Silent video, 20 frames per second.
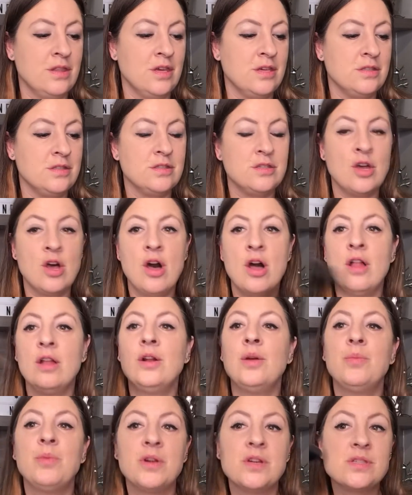taller
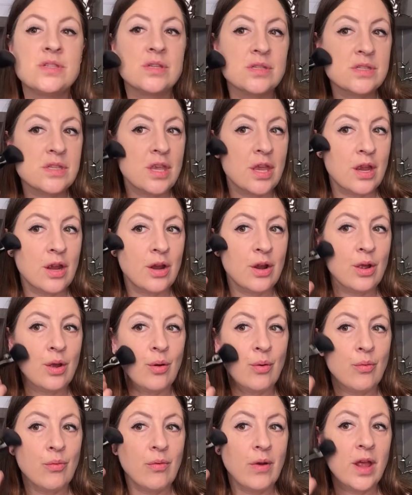bristles here,
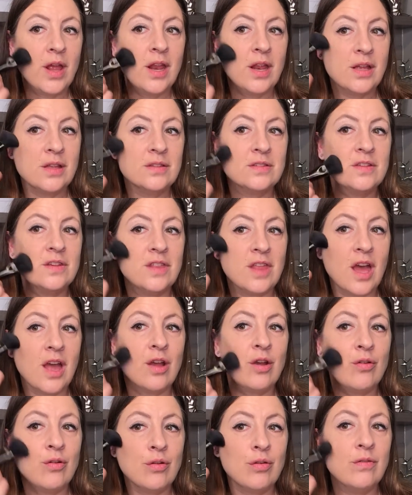go right into that
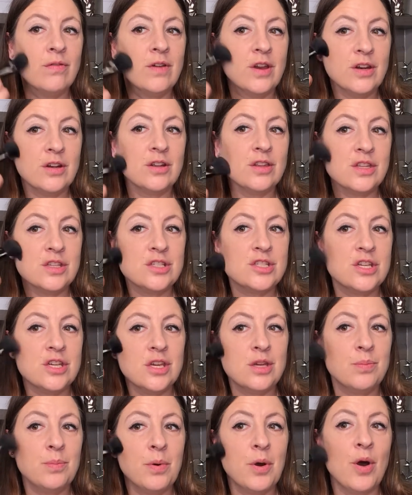groove under the
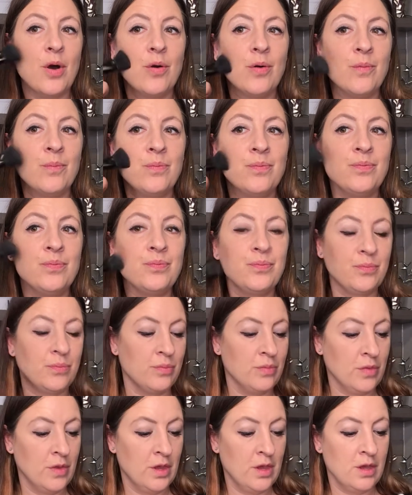cheekbone.
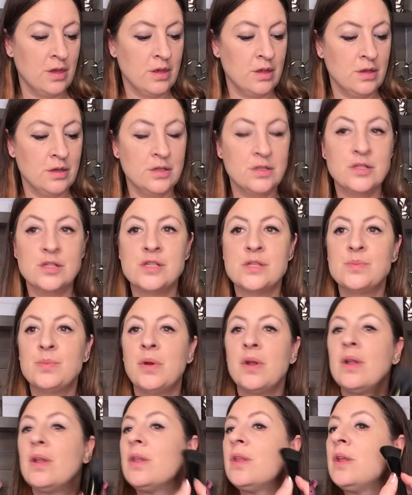Just
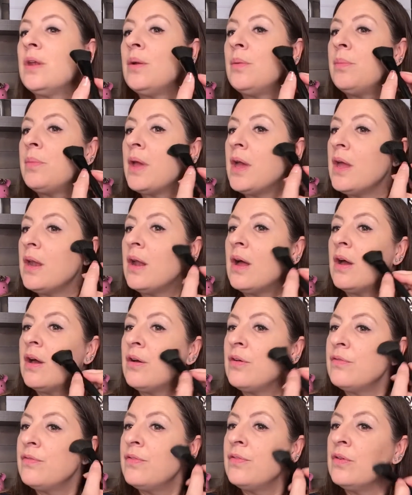put a little bit
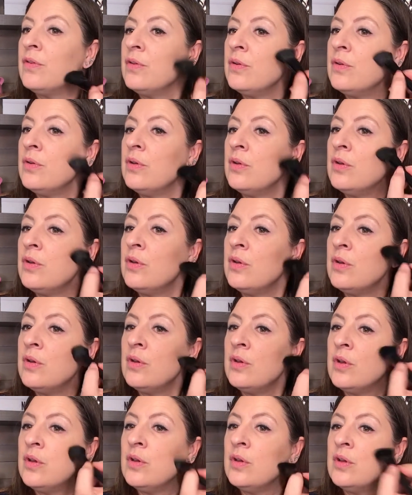of
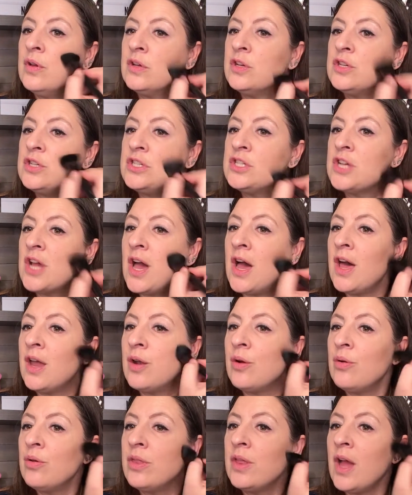
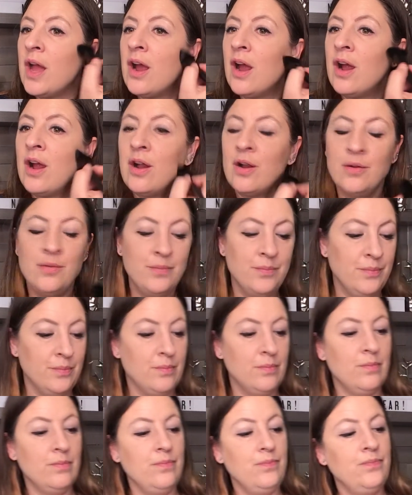shadow there.
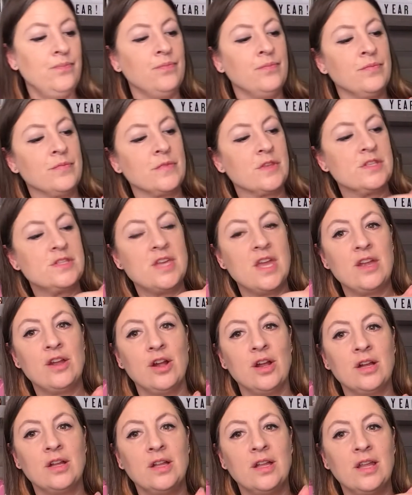Take
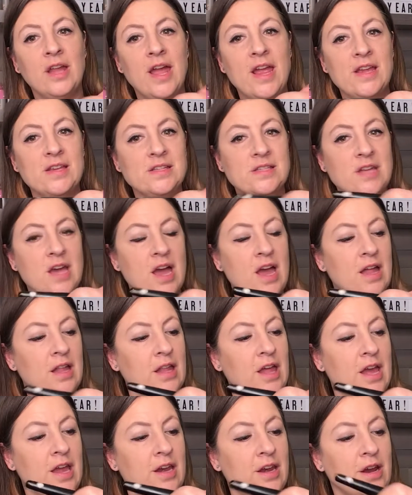our glazed
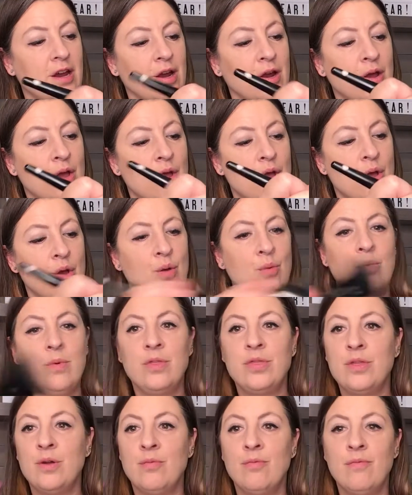highlighter
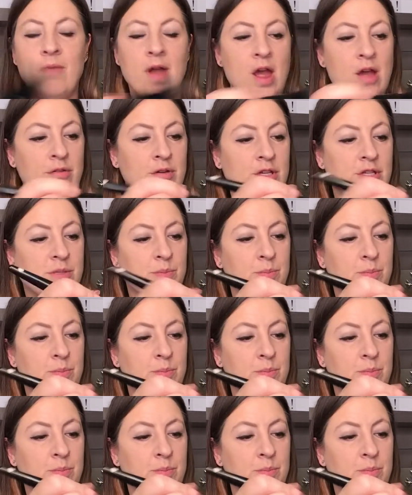with the roundest